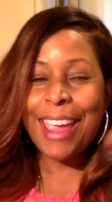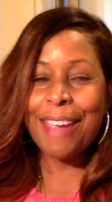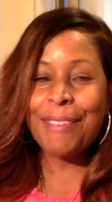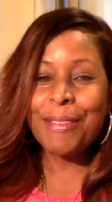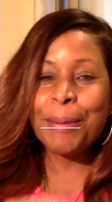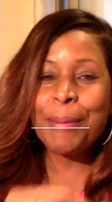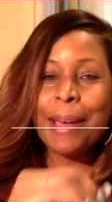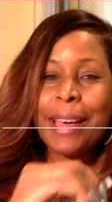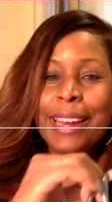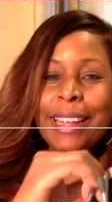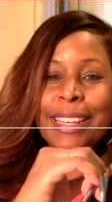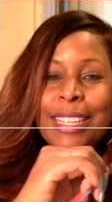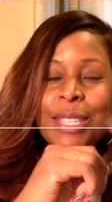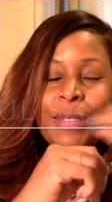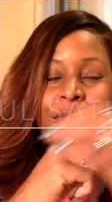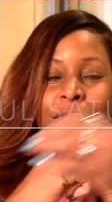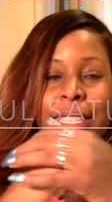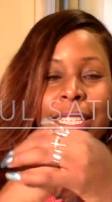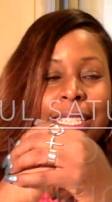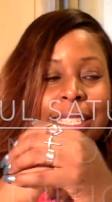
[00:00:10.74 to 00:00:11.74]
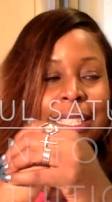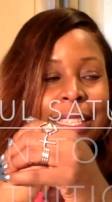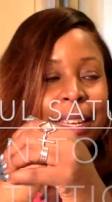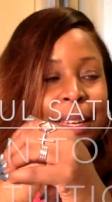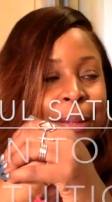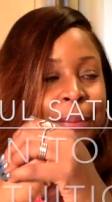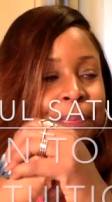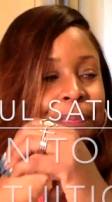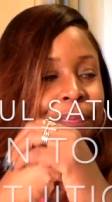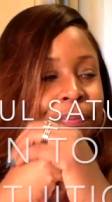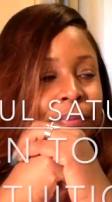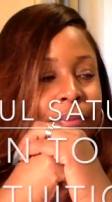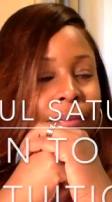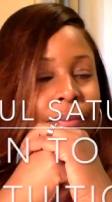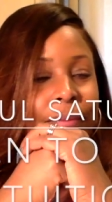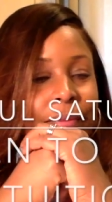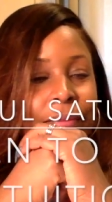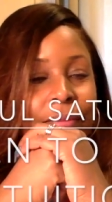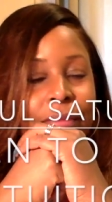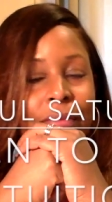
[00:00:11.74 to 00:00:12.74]
Everybody, it's Felisa.
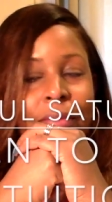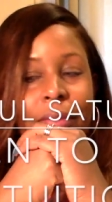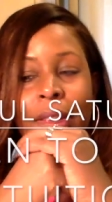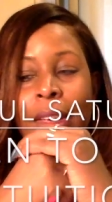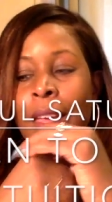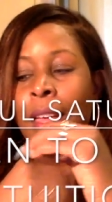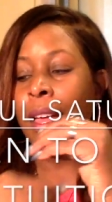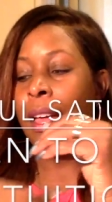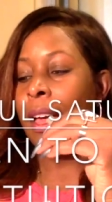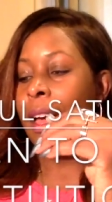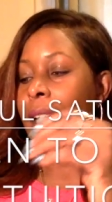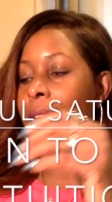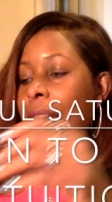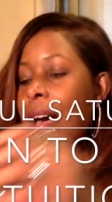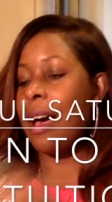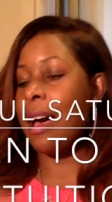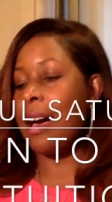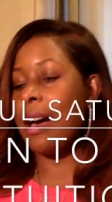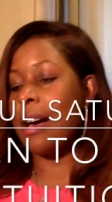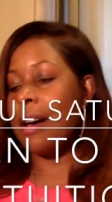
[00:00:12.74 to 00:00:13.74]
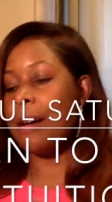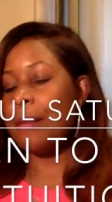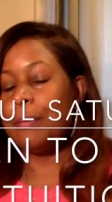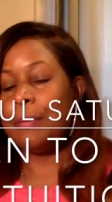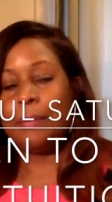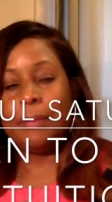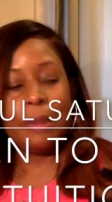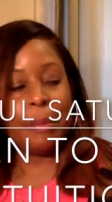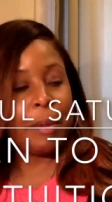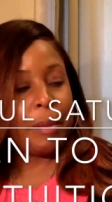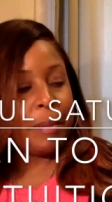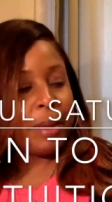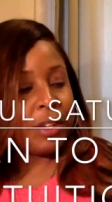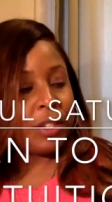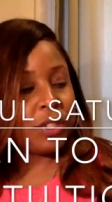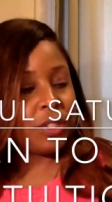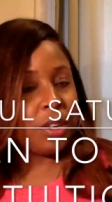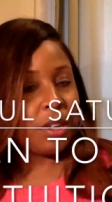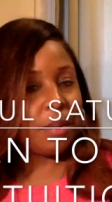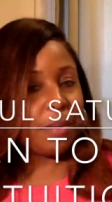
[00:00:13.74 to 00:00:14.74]
Let me make
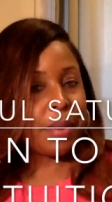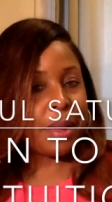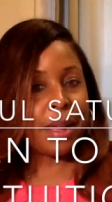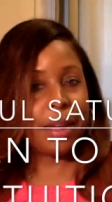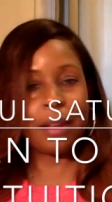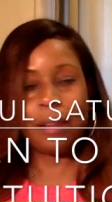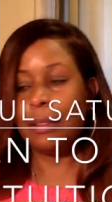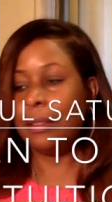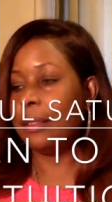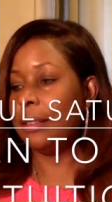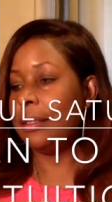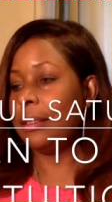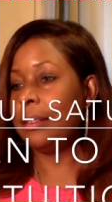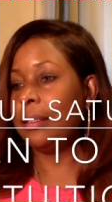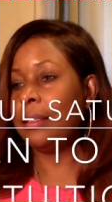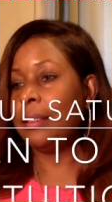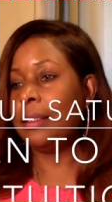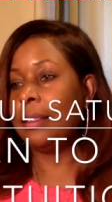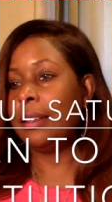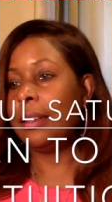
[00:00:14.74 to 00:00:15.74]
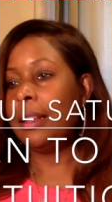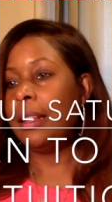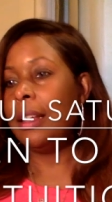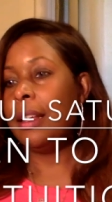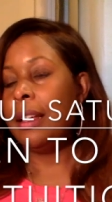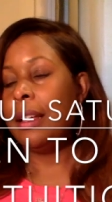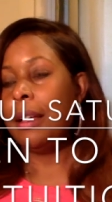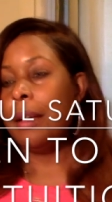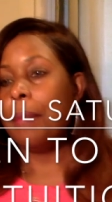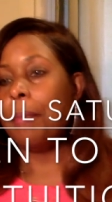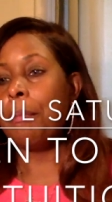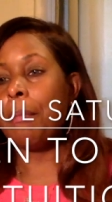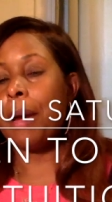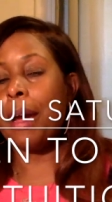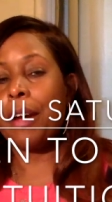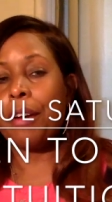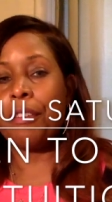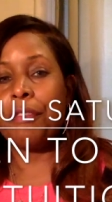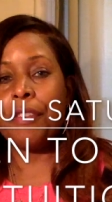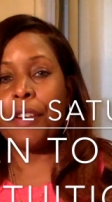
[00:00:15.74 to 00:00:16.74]
sure that my
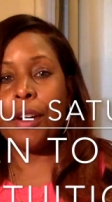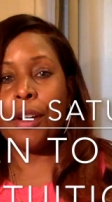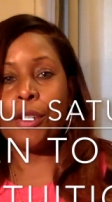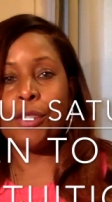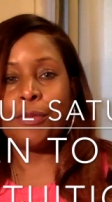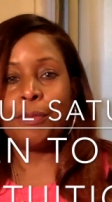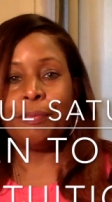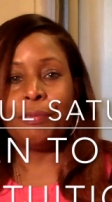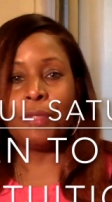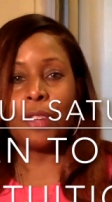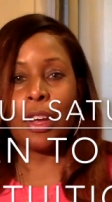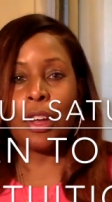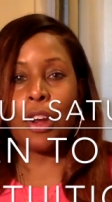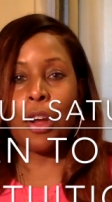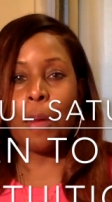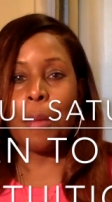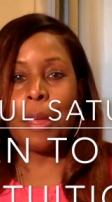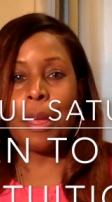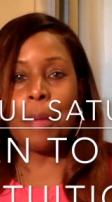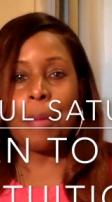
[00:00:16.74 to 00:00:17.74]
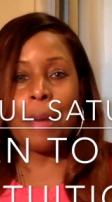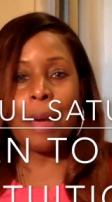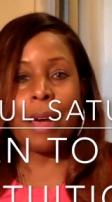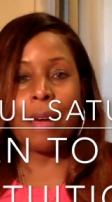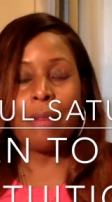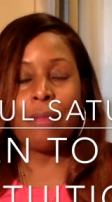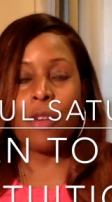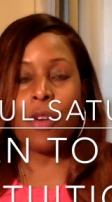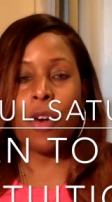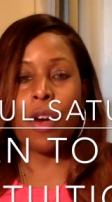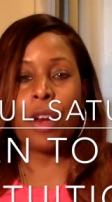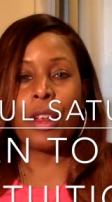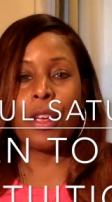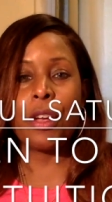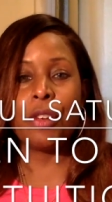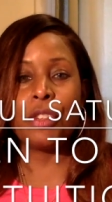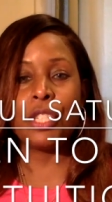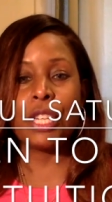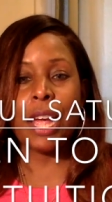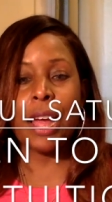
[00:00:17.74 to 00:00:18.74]
microphone. I know me and my
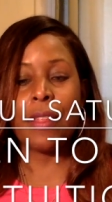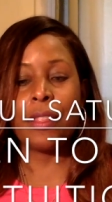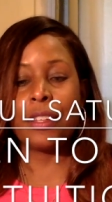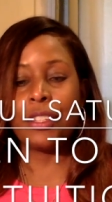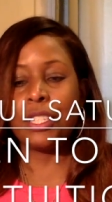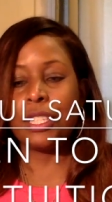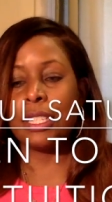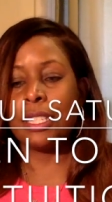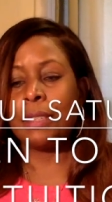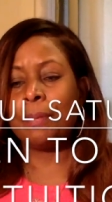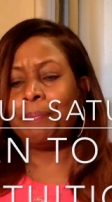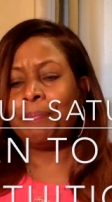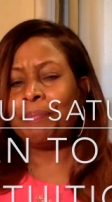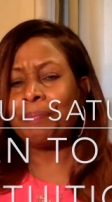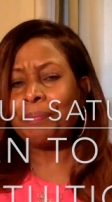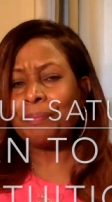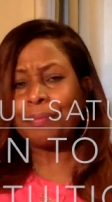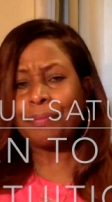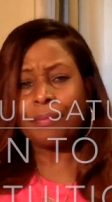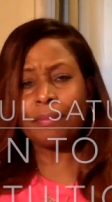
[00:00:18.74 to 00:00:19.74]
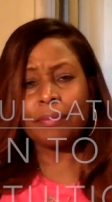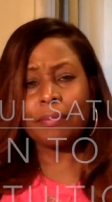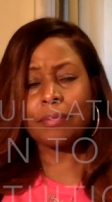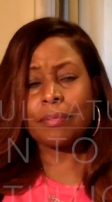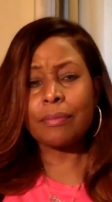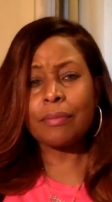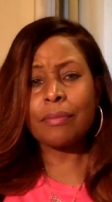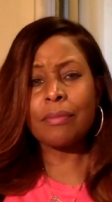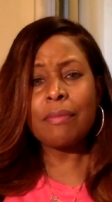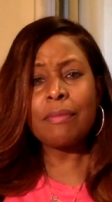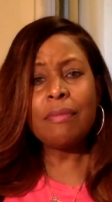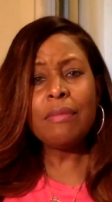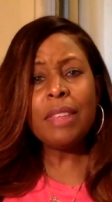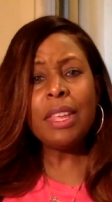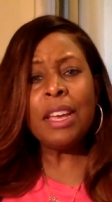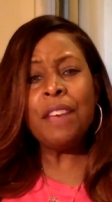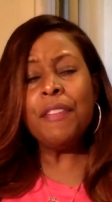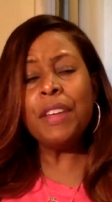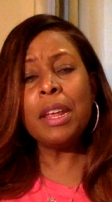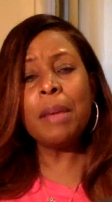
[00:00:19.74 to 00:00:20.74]
audio challenges.
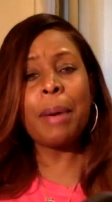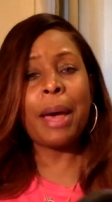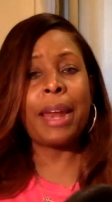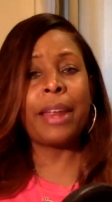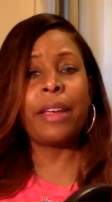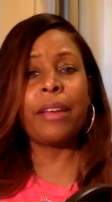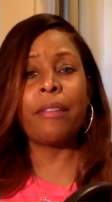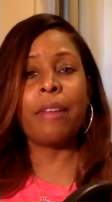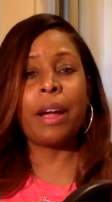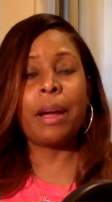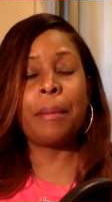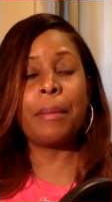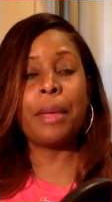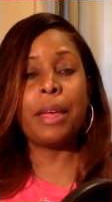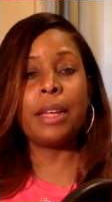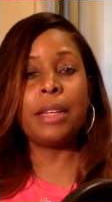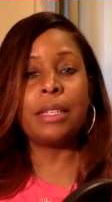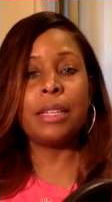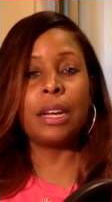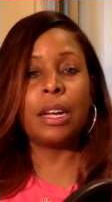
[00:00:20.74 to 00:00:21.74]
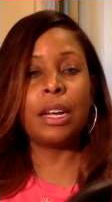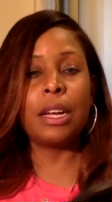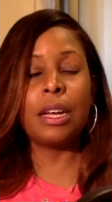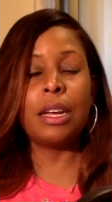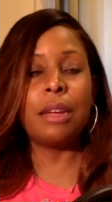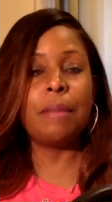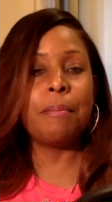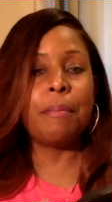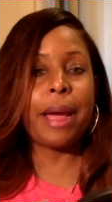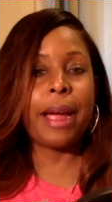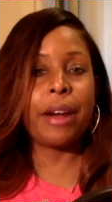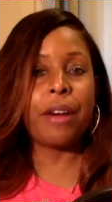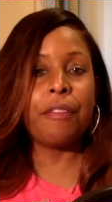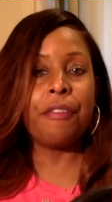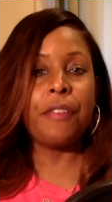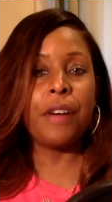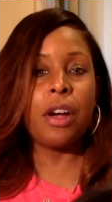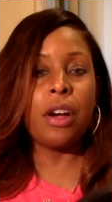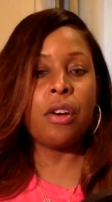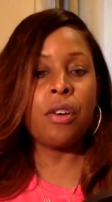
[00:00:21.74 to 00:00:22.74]
If anybody can recommend a good
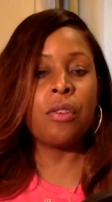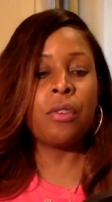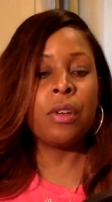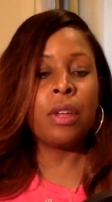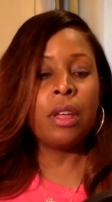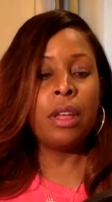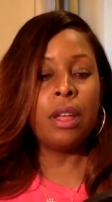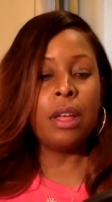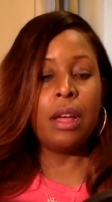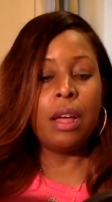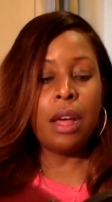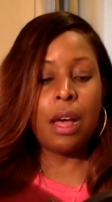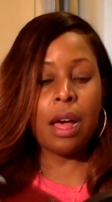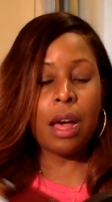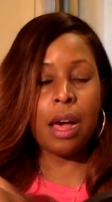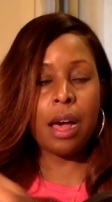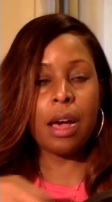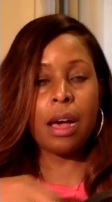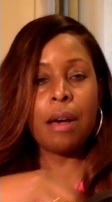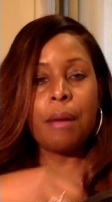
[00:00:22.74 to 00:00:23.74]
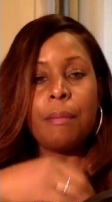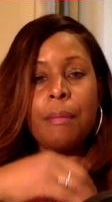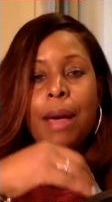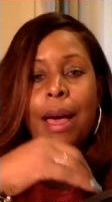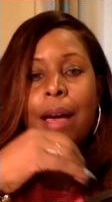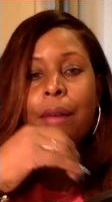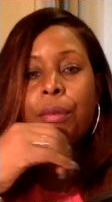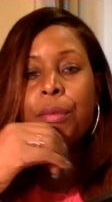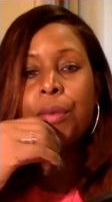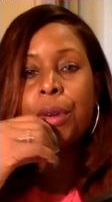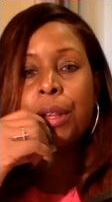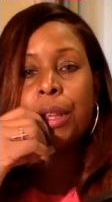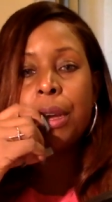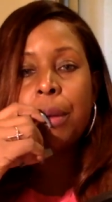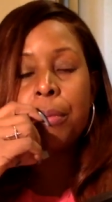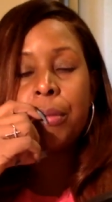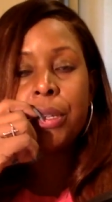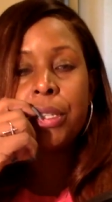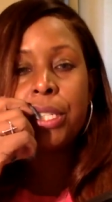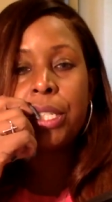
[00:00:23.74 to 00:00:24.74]
microphone, I would really
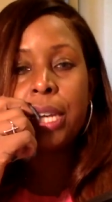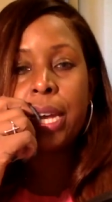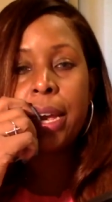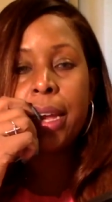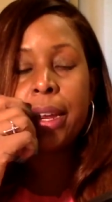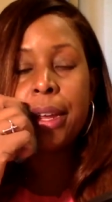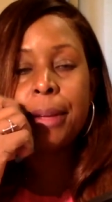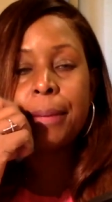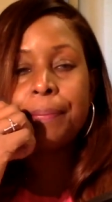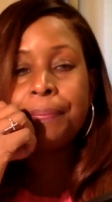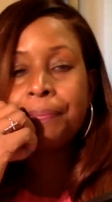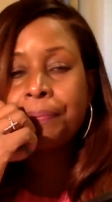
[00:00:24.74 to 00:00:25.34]
appreciate it.